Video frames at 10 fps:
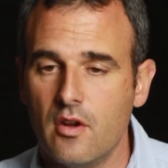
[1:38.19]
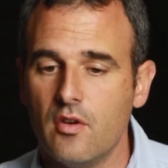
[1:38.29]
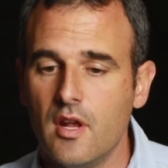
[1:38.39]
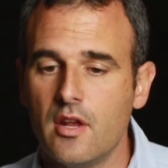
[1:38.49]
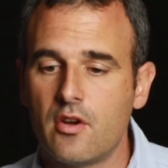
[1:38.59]

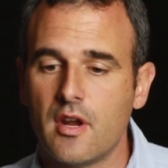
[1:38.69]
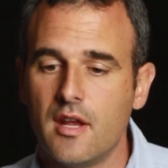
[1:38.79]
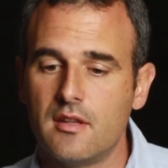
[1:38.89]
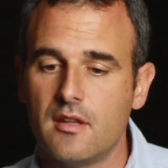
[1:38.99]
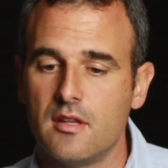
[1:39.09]
really
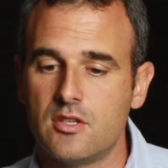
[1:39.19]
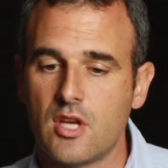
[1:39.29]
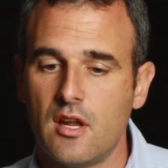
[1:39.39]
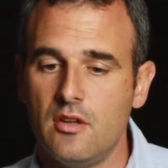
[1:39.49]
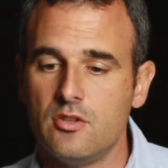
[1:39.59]
created the
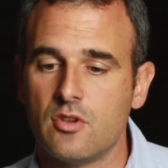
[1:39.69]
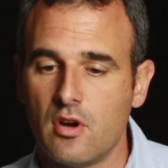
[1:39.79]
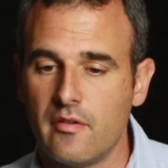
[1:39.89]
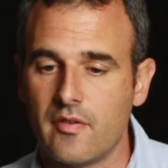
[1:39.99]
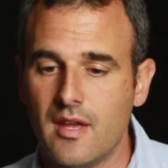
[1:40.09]
challenge
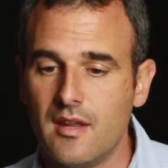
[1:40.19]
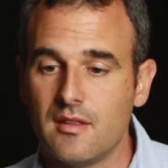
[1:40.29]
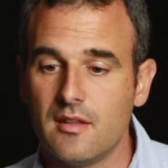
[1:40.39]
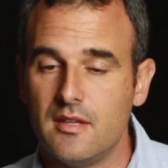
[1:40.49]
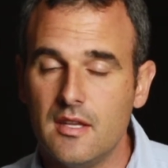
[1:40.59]
of getting
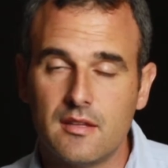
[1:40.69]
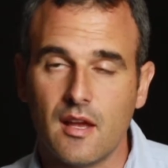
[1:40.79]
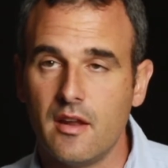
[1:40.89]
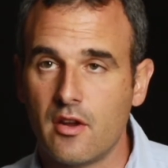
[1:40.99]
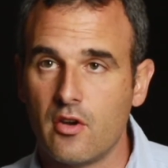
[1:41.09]
the
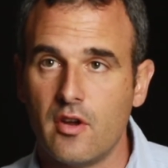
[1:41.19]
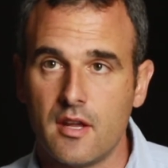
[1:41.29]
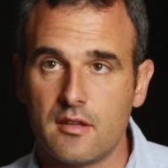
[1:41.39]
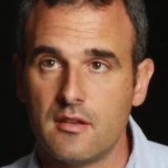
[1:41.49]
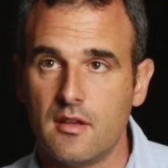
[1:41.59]
detailing
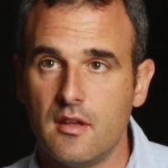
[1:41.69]
correct,